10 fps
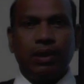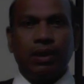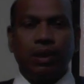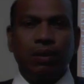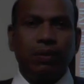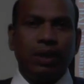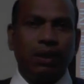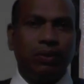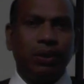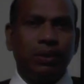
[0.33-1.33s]
Now we
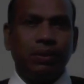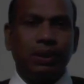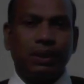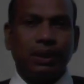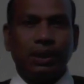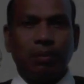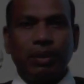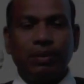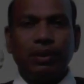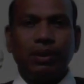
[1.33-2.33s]
are going to discuss
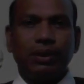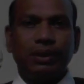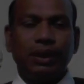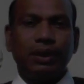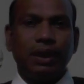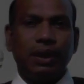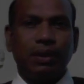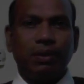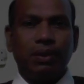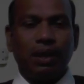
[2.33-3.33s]
about
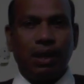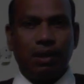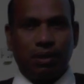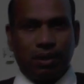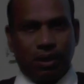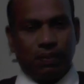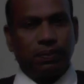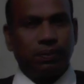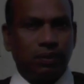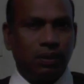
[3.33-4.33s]
synthetic unit hydrograph.
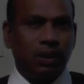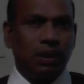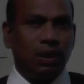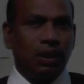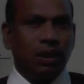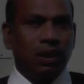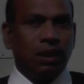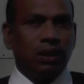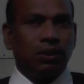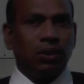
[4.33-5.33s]

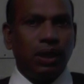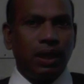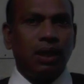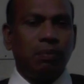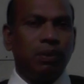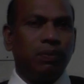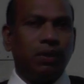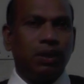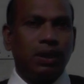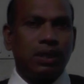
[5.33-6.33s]
So here,
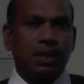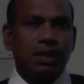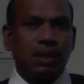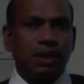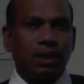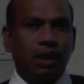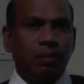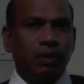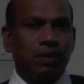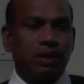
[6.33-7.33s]
before discussing
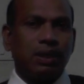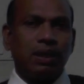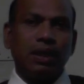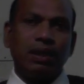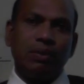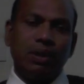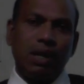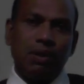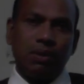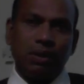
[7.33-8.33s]
about synthetic unit
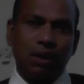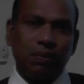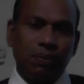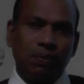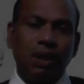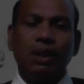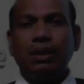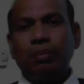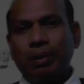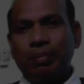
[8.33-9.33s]
hydrograph, what is
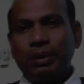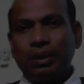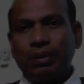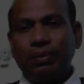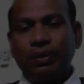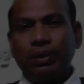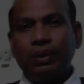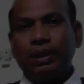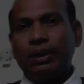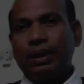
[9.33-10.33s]
the purpose of
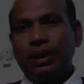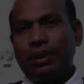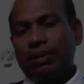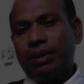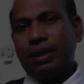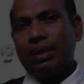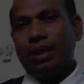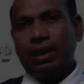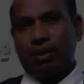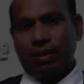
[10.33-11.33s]
synthetic unit
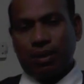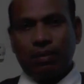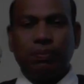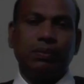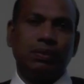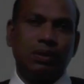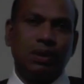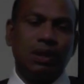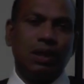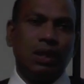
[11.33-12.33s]
hydrograph?
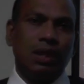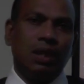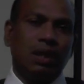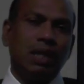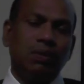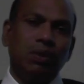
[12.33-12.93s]
Right?